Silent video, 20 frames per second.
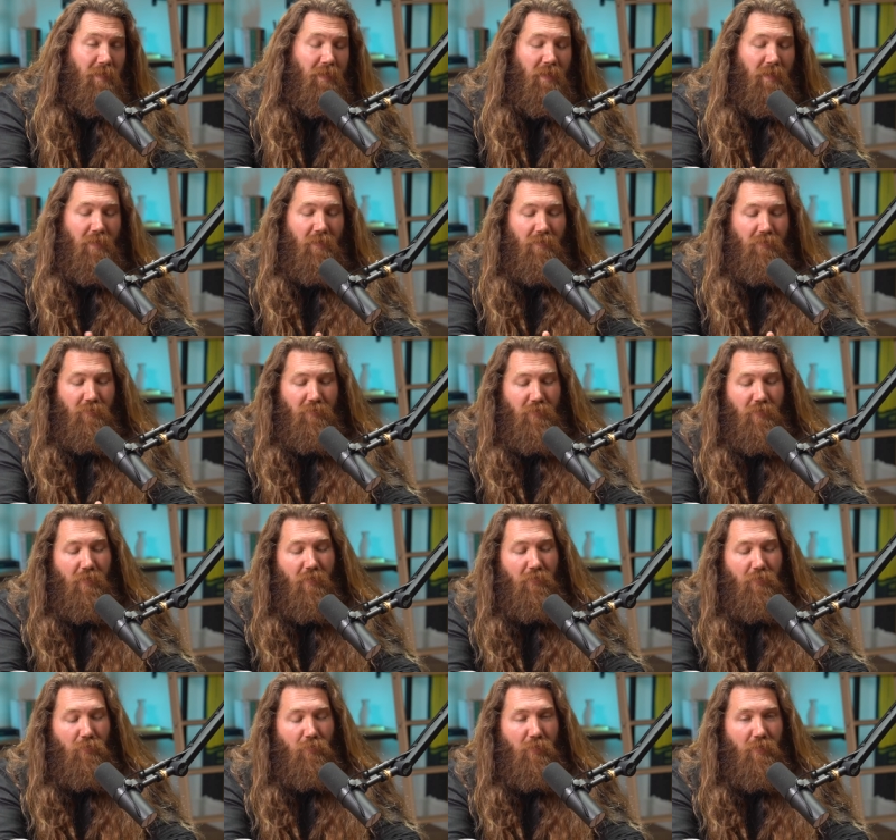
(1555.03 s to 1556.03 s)
Uh, there's
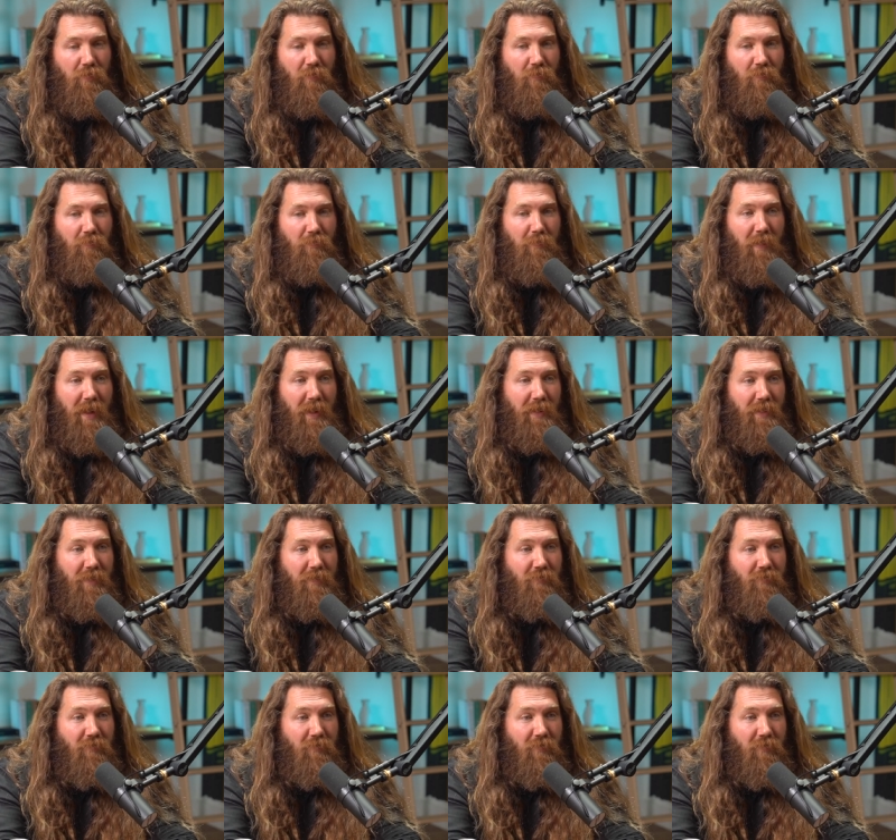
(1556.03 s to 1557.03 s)
another one back
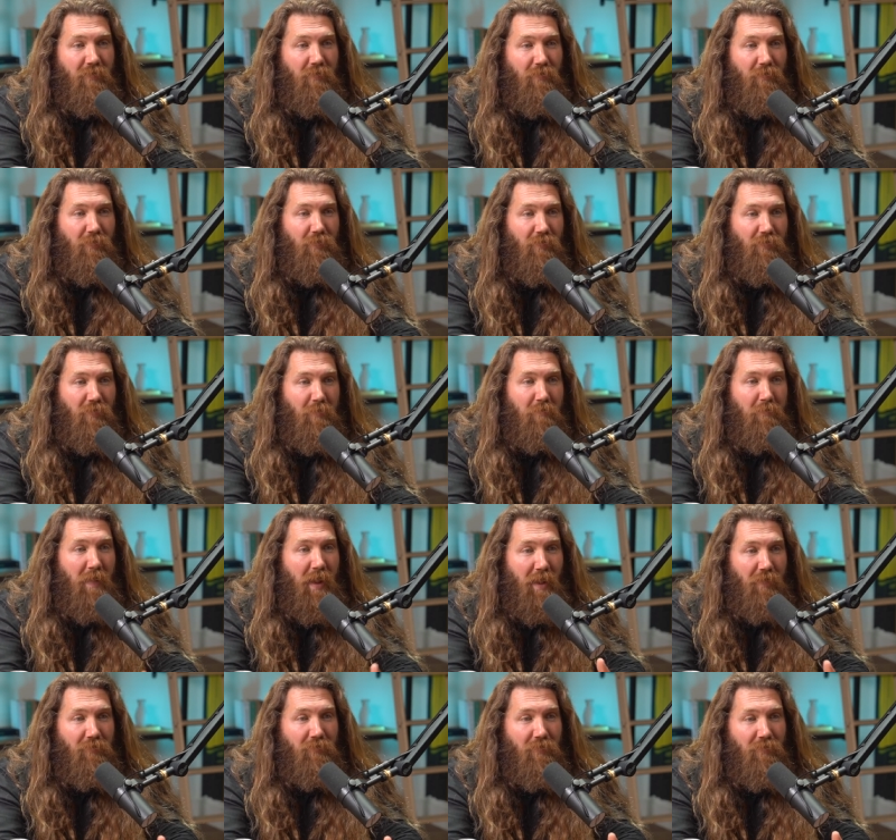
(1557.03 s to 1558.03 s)
east, which is a
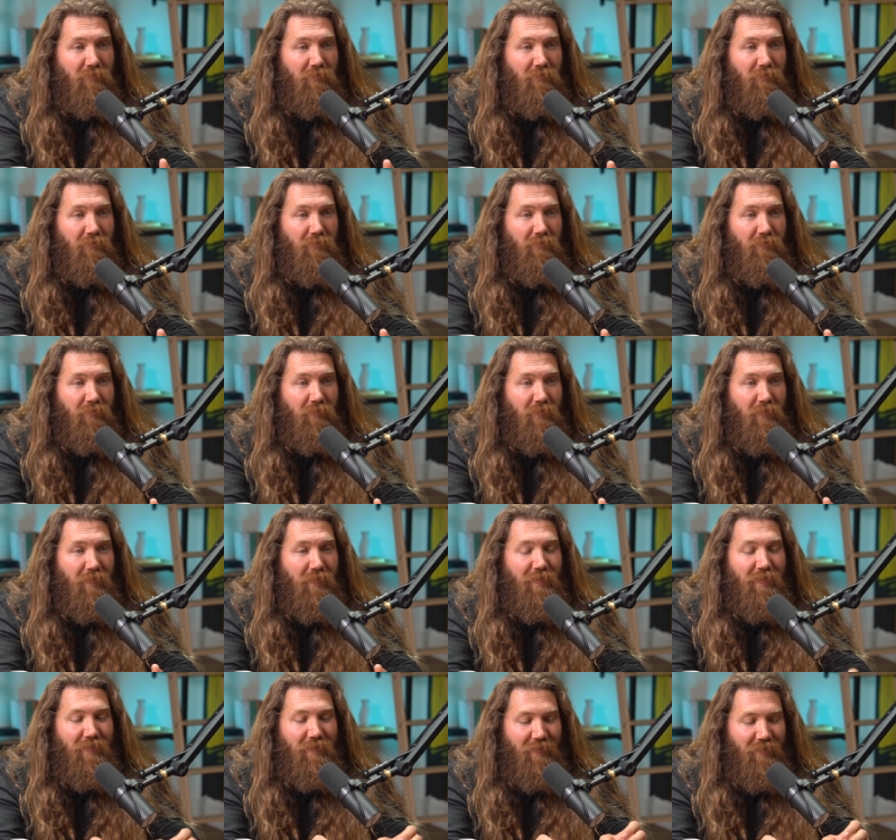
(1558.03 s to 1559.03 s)
massive,
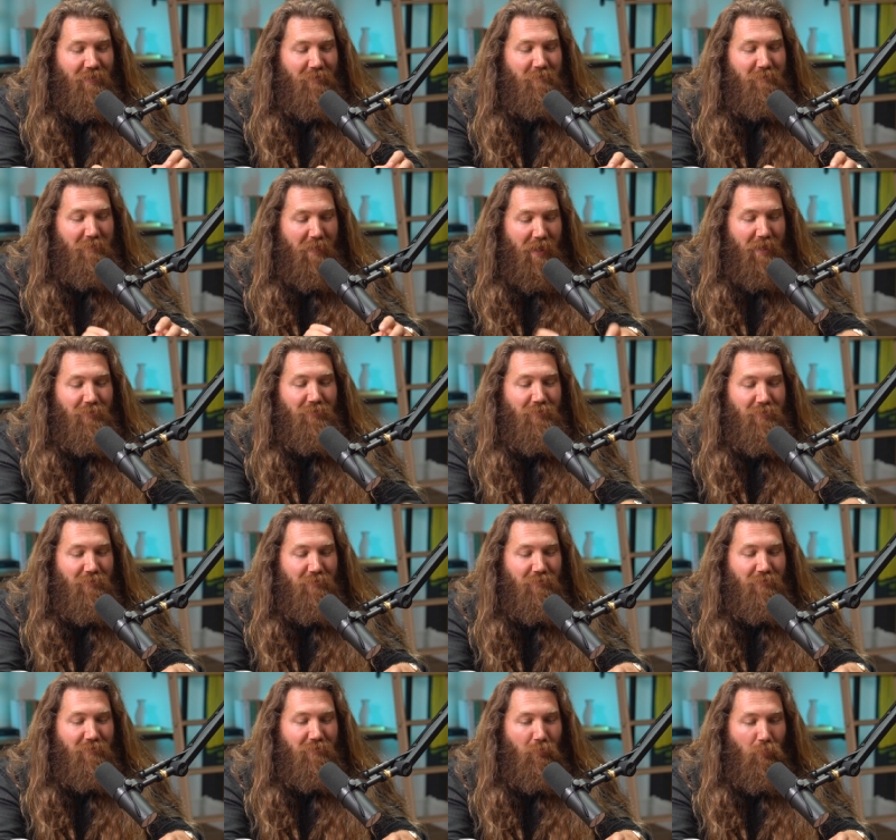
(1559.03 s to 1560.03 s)
a
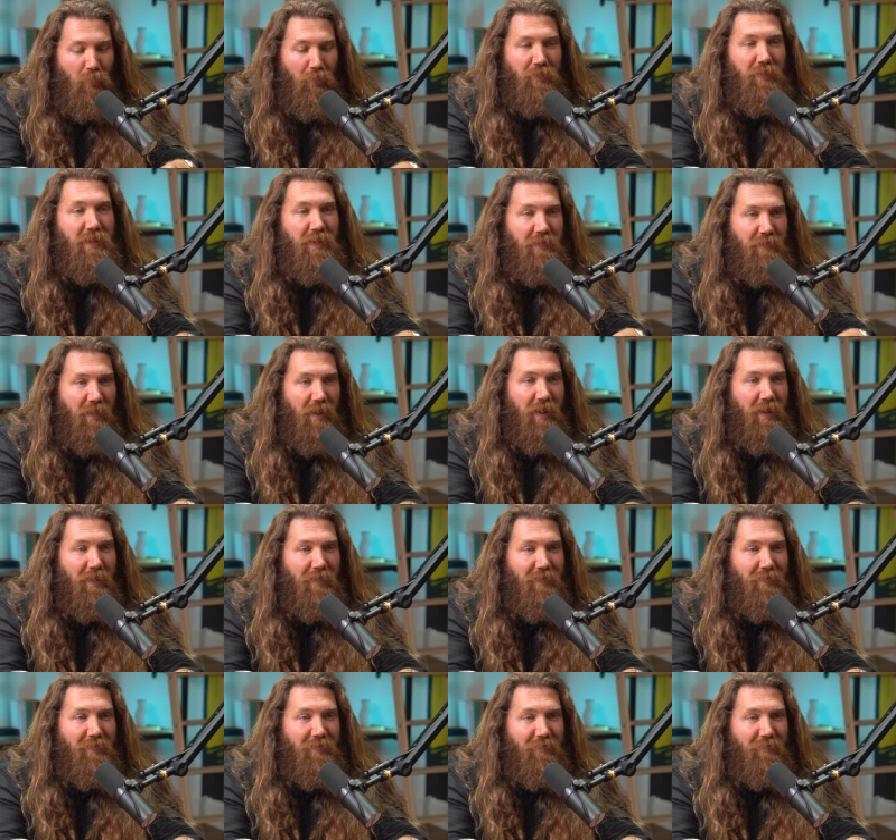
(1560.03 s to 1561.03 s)
massive working
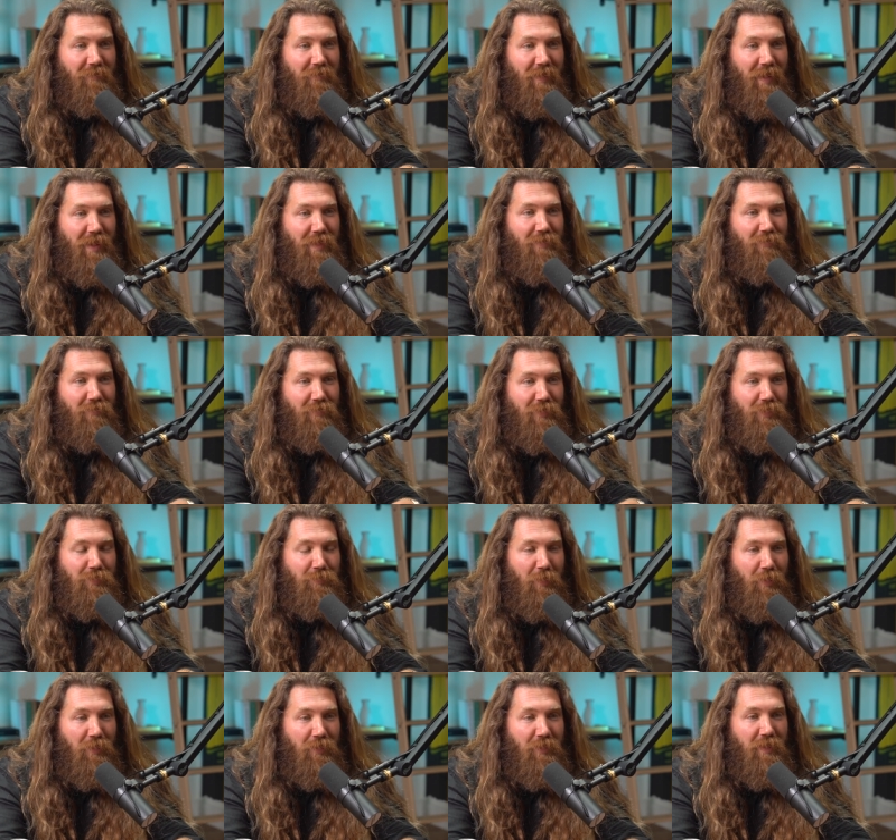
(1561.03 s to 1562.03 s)
dock and
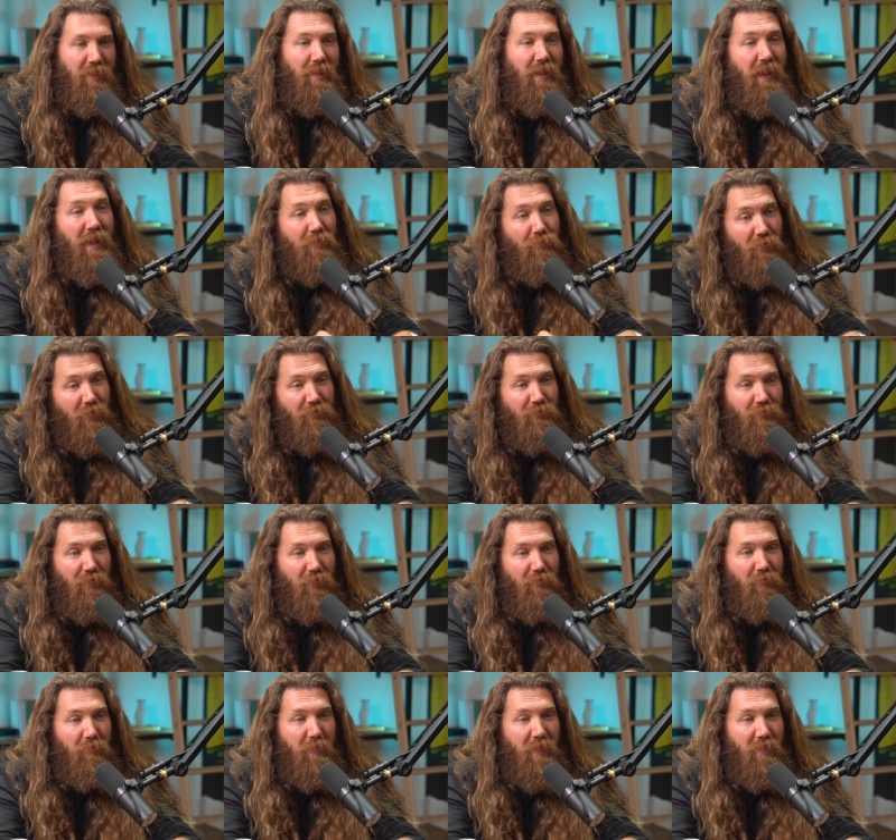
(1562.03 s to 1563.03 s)
fish market and
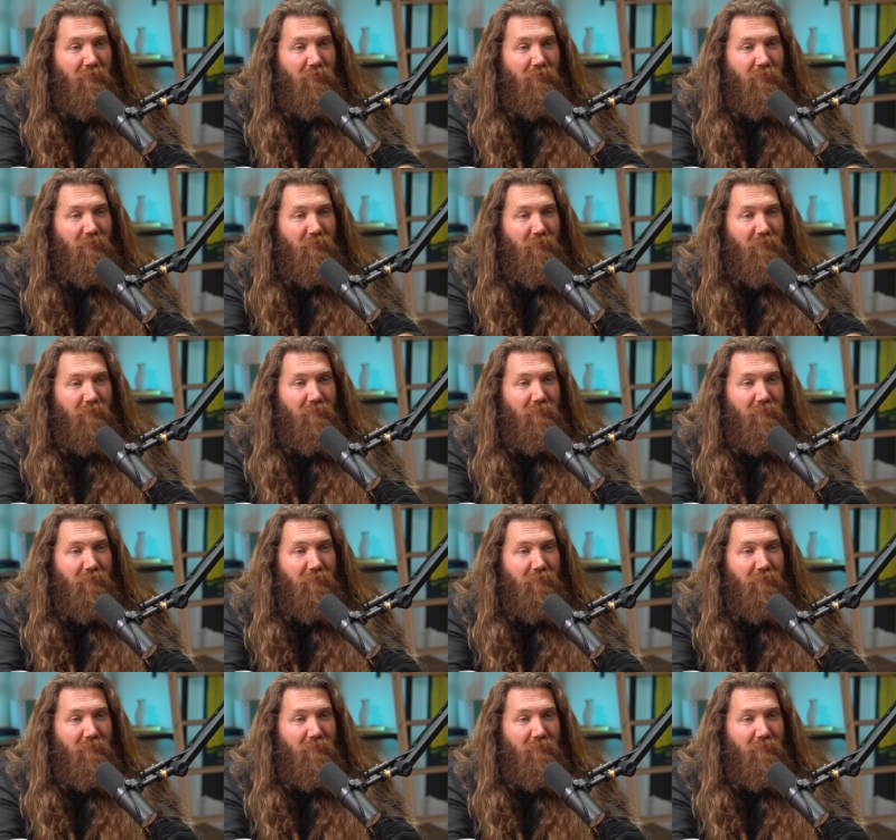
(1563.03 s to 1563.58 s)
restaurant space